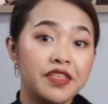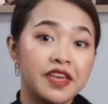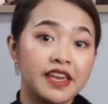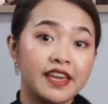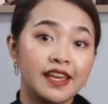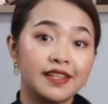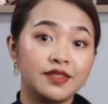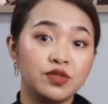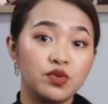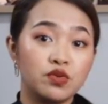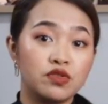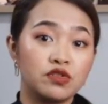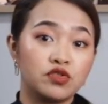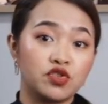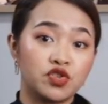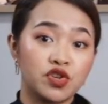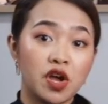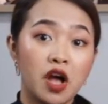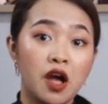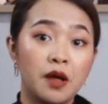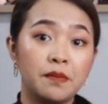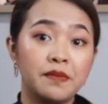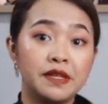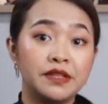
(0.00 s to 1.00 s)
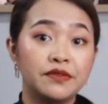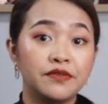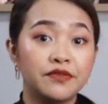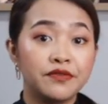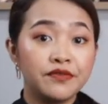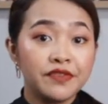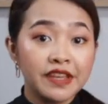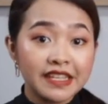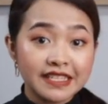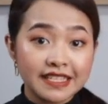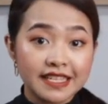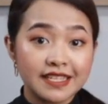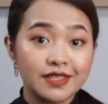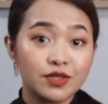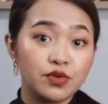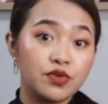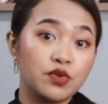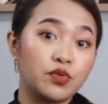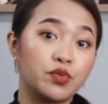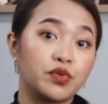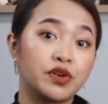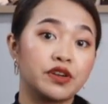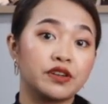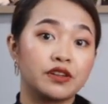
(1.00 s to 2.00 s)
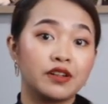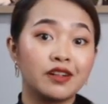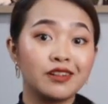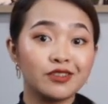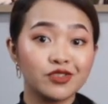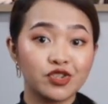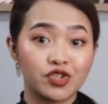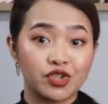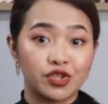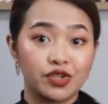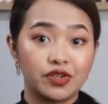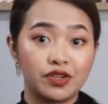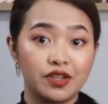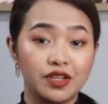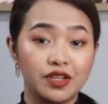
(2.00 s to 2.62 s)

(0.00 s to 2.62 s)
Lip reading: they can do the job and fit into the work culture.